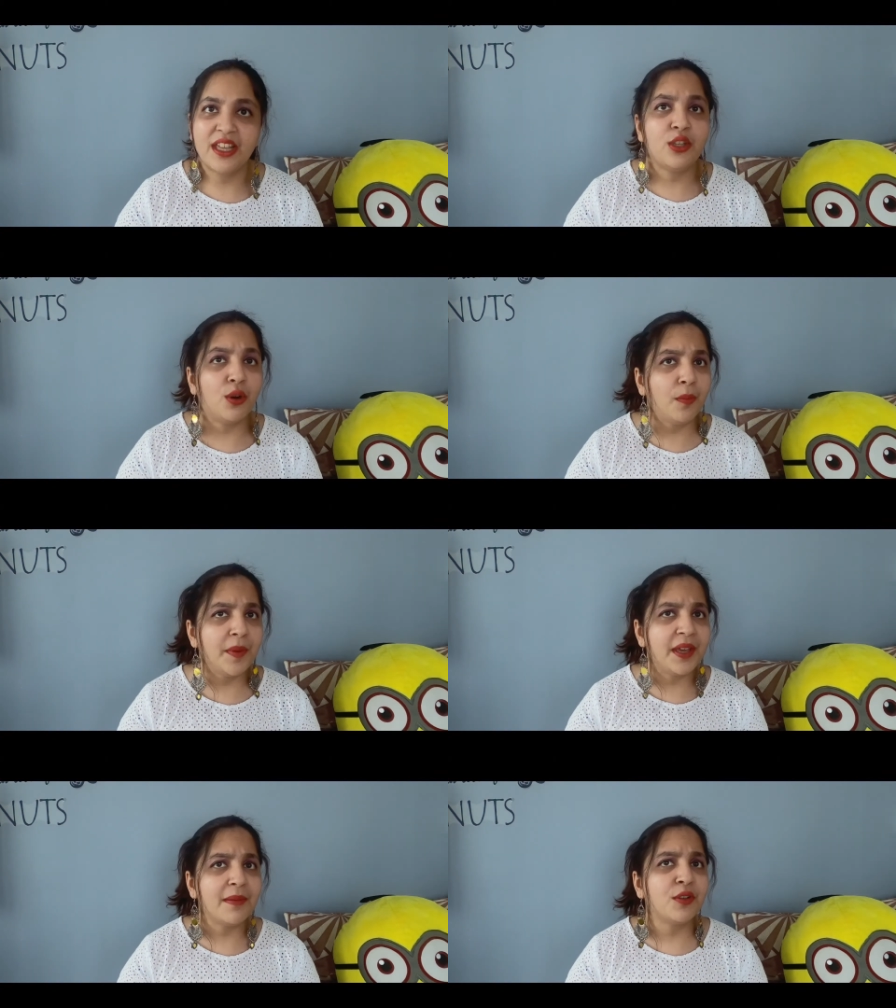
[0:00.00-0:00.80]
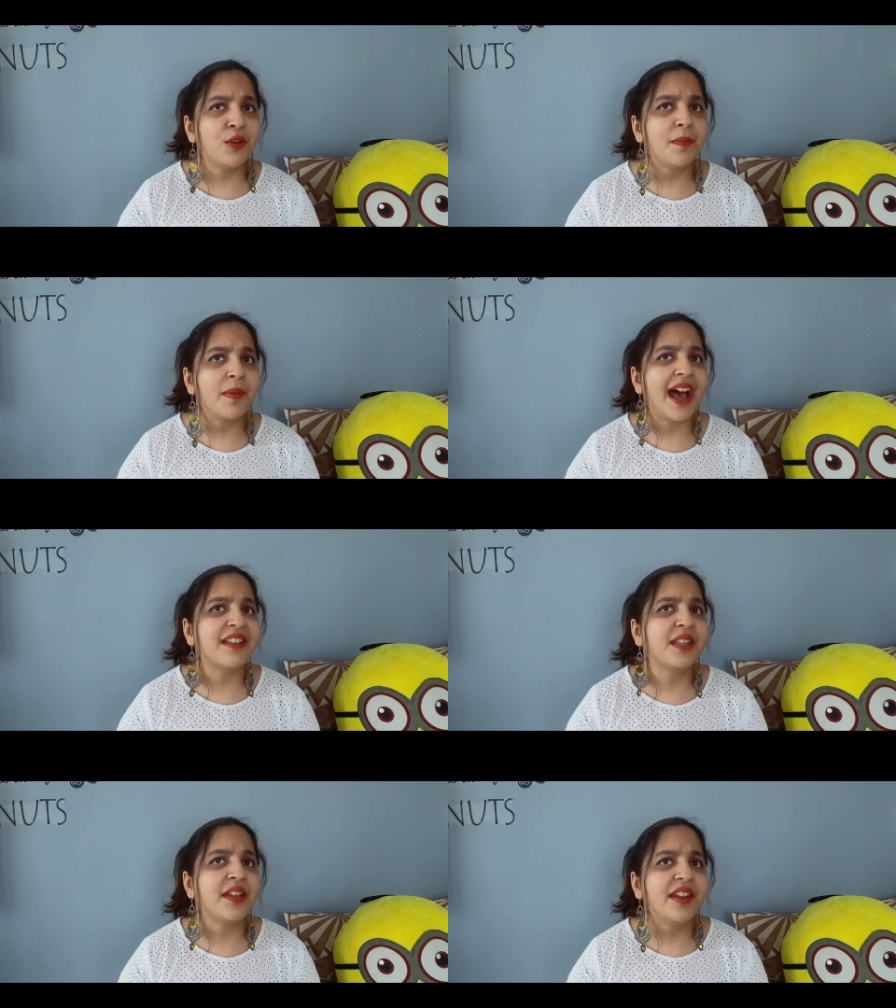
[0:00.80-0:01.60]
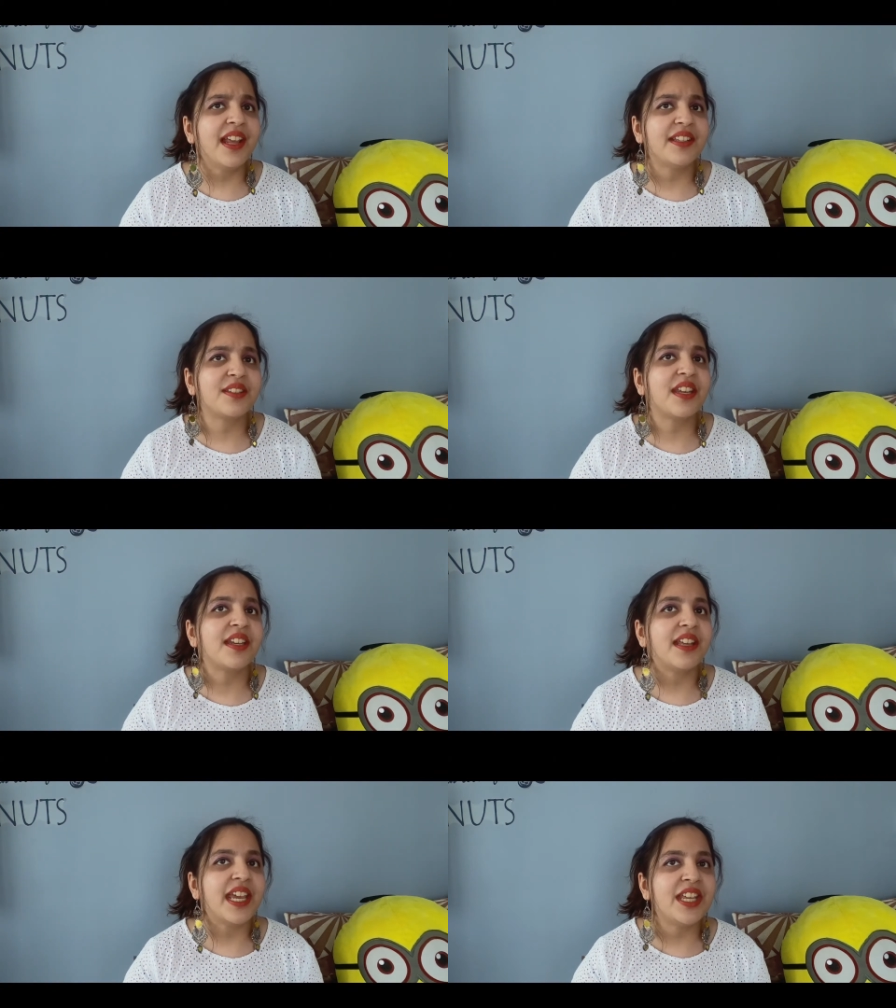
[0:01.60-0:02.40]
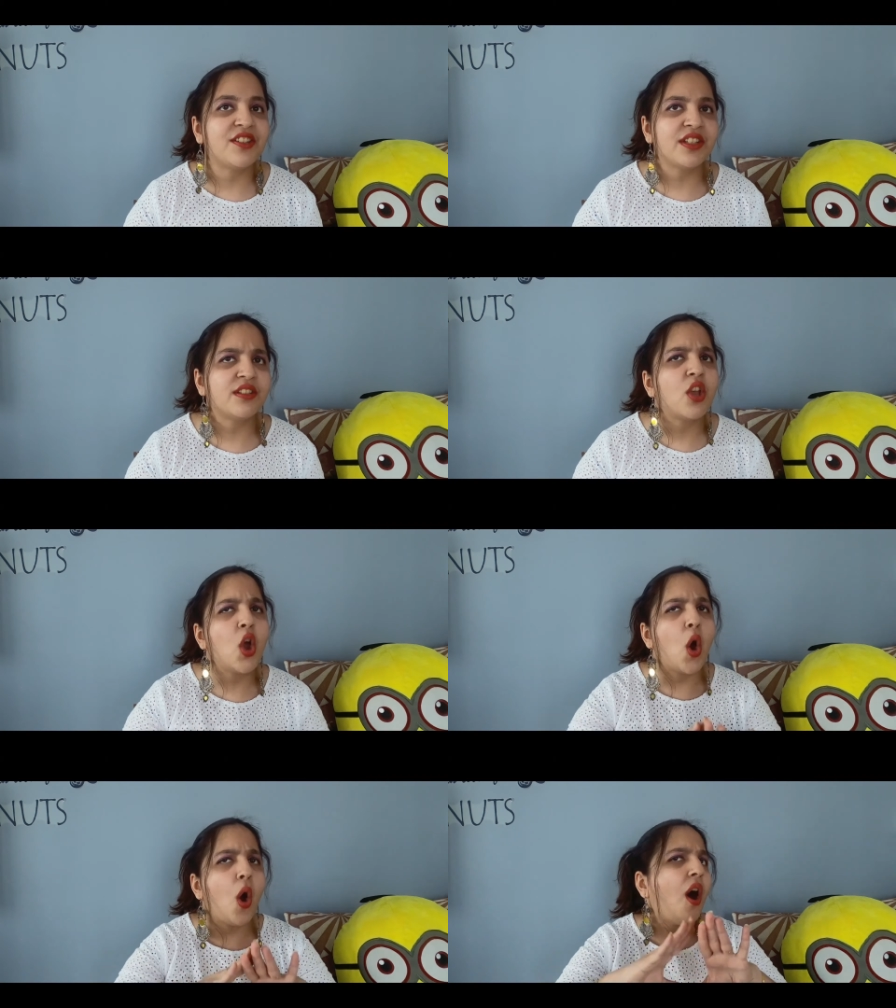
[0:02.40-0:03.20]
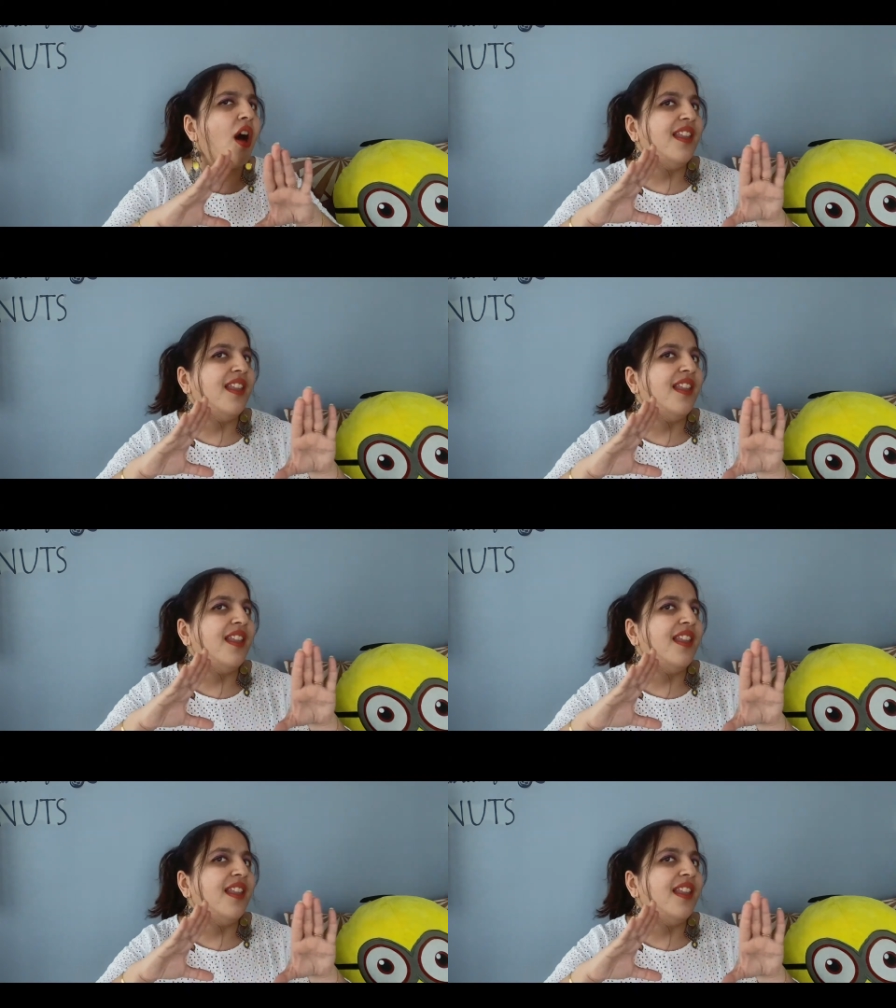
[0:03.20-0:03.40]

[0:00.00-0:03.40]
The Oppenheim Group has the real estate agents, all